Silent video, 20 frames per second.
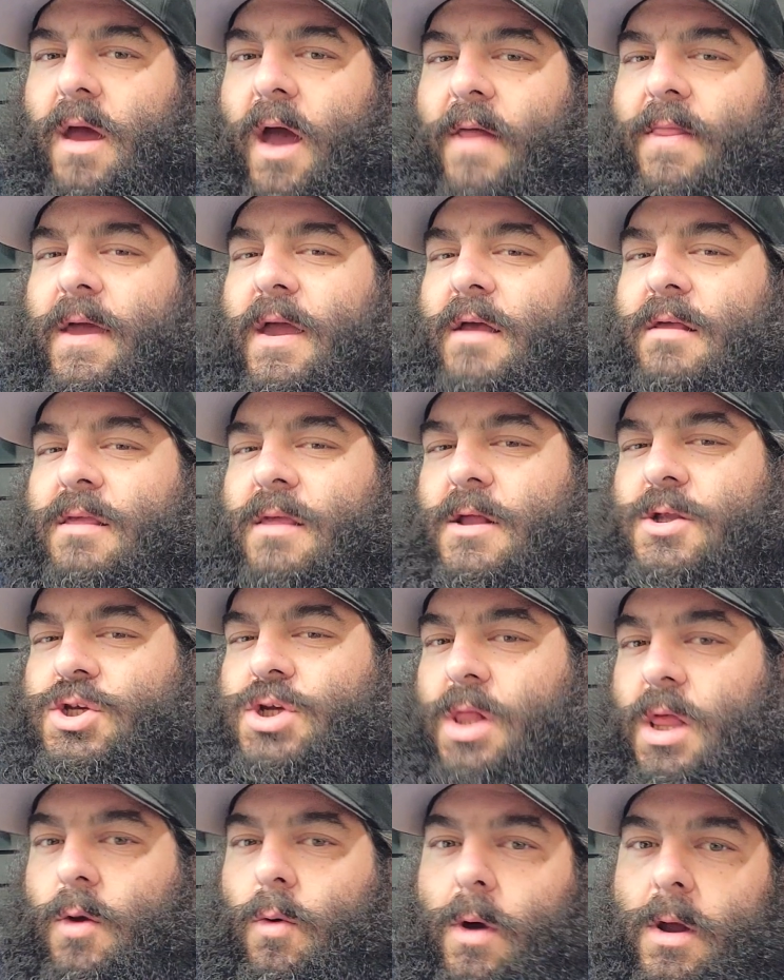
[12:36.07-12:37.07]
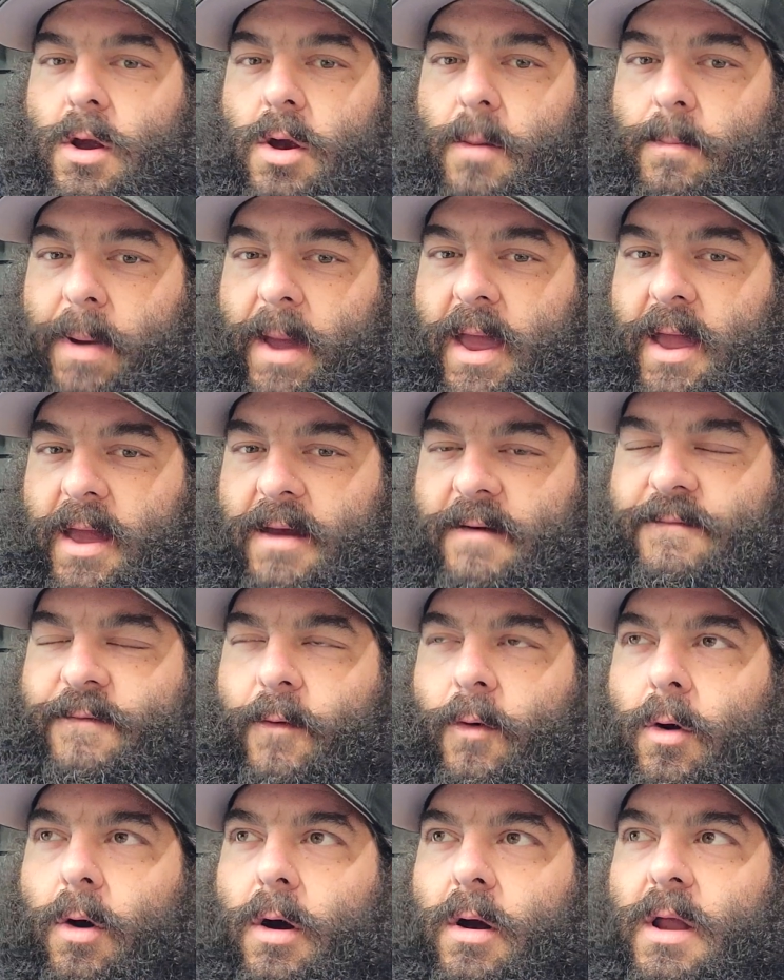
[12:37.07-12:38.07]
I think essentially what you're paying
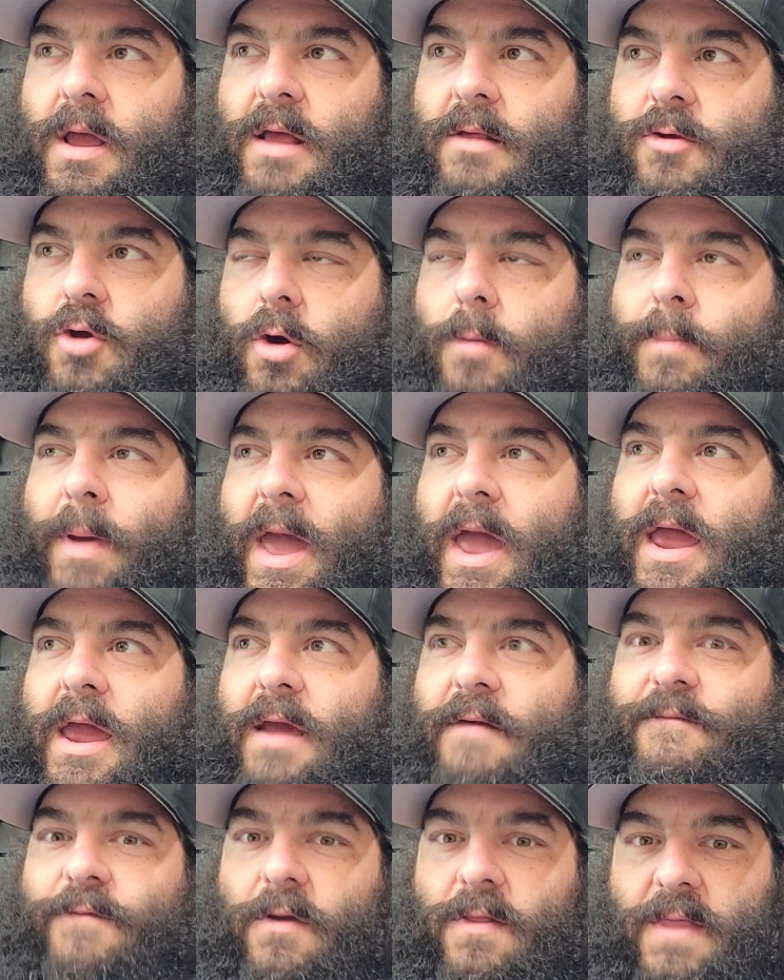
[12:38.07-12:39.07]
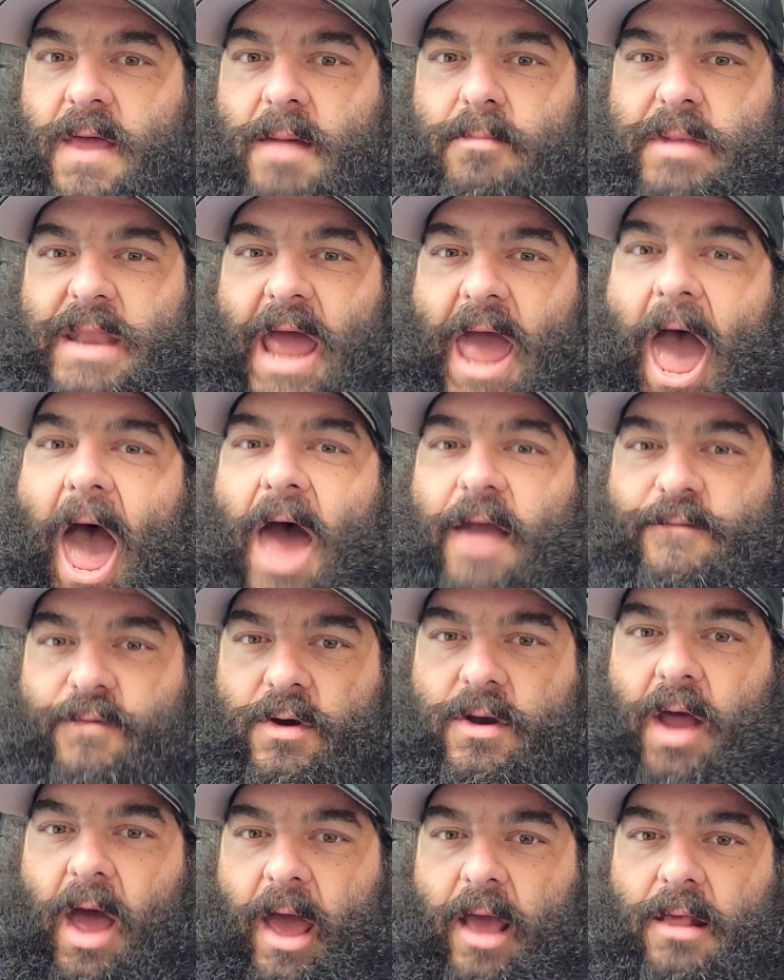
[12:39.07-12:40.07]
for is you're paying for them to
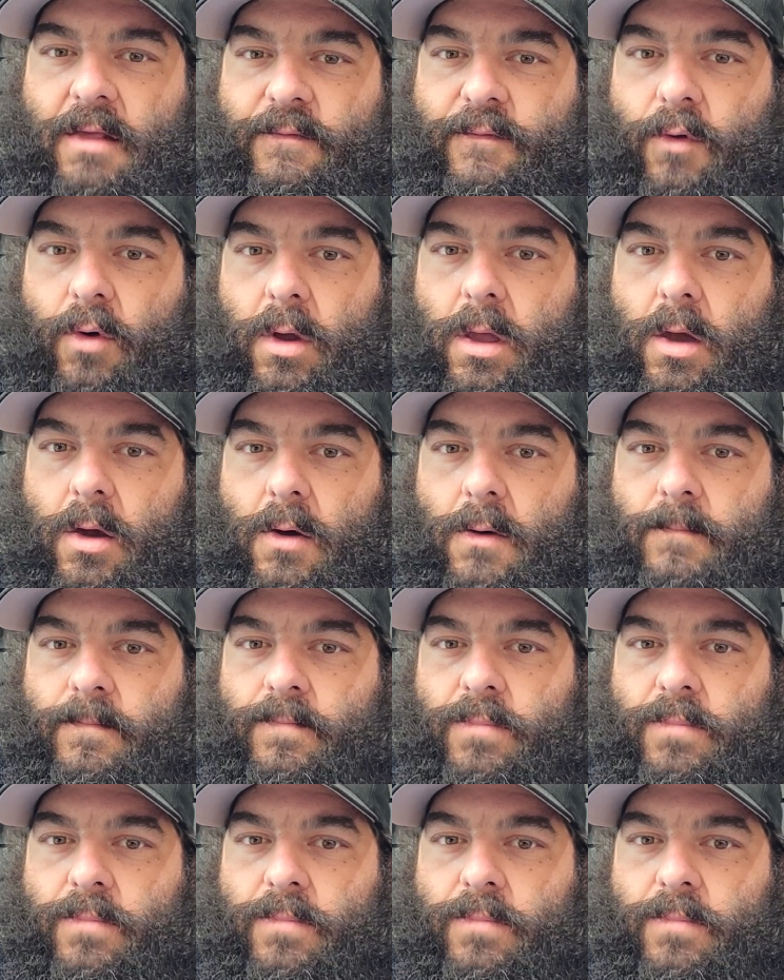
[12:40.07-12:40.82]
advertise for you.